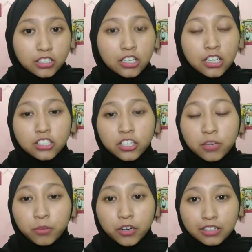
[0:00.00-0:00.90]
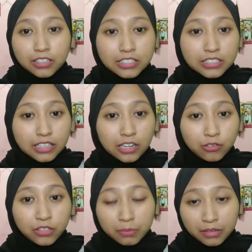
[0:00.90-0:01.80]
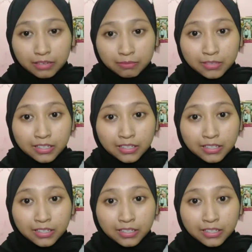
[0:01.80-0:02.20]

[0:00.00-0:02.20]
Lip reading: temporarily slow development,